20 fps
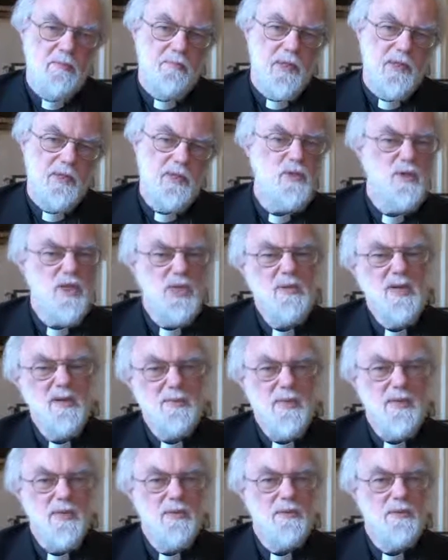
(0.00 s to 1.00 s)
But talk to
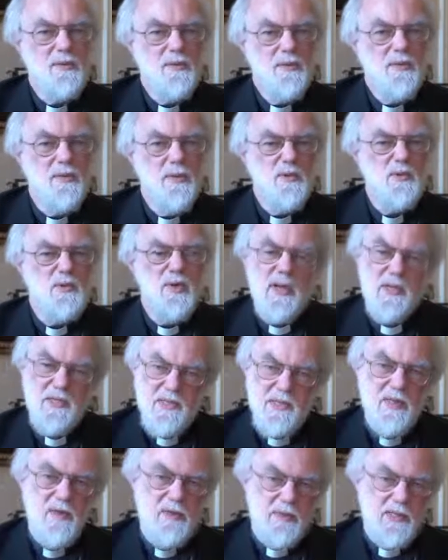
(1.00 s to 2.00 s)
anybody who's really
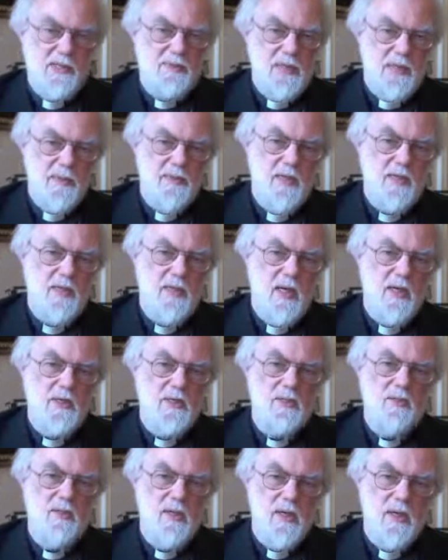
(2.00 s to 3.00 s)
serious about it, and
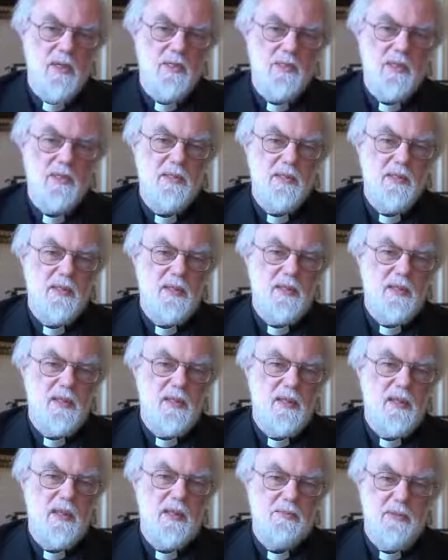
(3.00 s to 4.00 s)
you realize it's
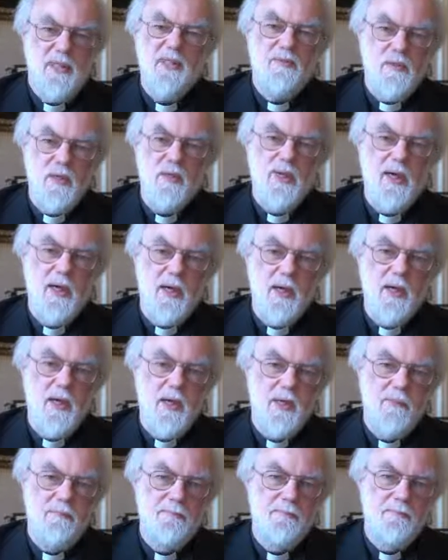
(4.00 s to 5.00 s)
part of who they
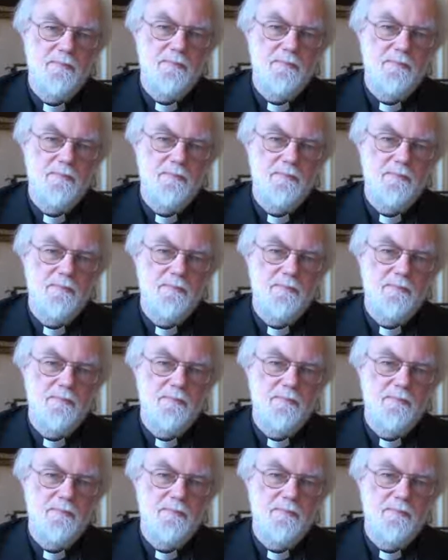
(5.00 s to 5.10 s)
are.